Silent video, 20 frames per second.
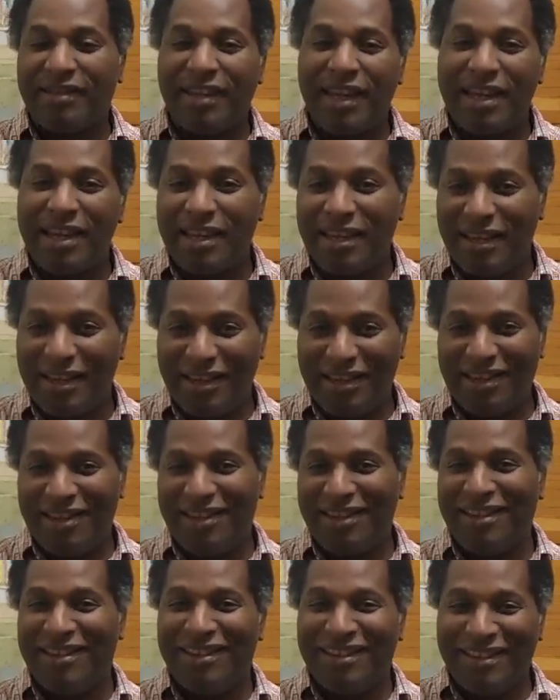sake,
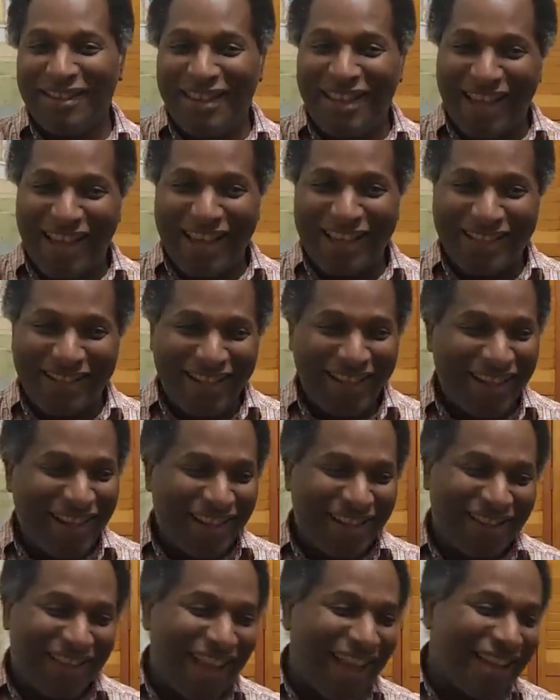that's,
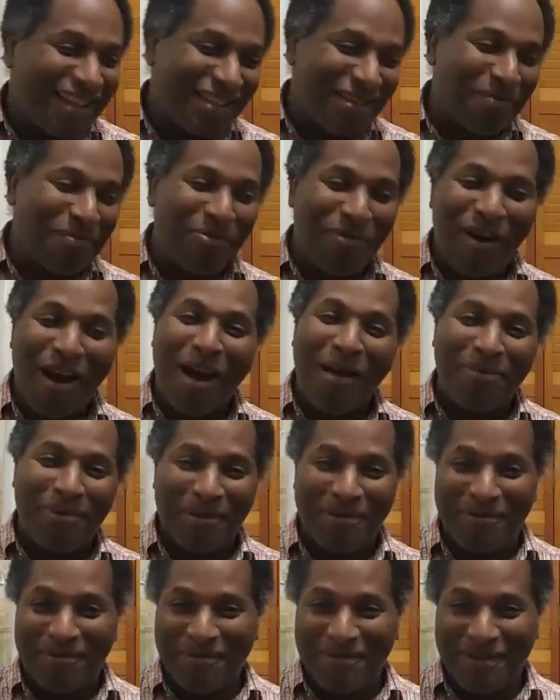that's a
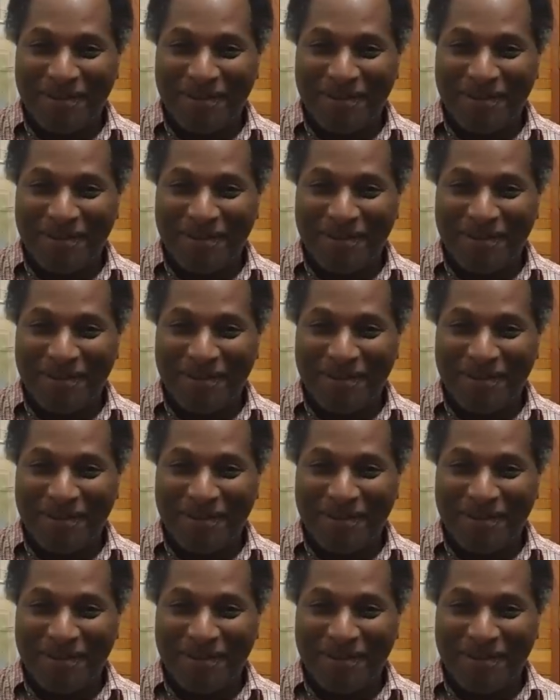problem.